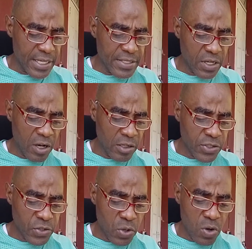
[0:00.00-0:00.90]
He's
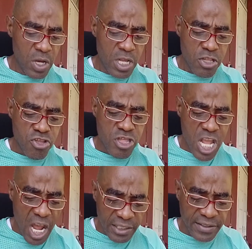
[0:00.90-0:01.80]
also
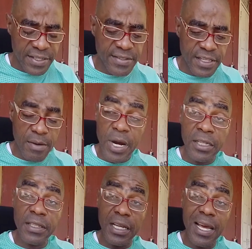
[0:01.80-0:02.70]
not, see them
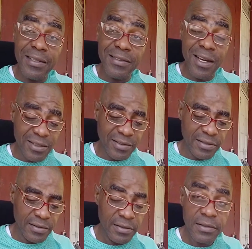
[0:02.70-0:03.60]
underline not.
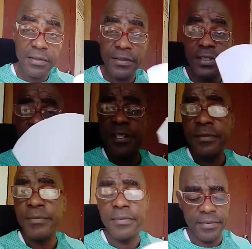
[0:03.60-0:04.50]
See
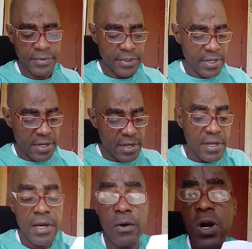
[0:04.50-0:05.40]
there?
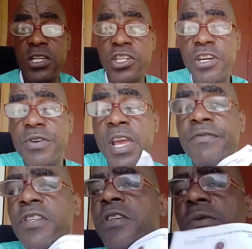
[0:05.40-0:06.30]
I want to share
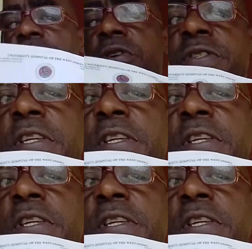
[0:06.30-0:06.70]
everything with you.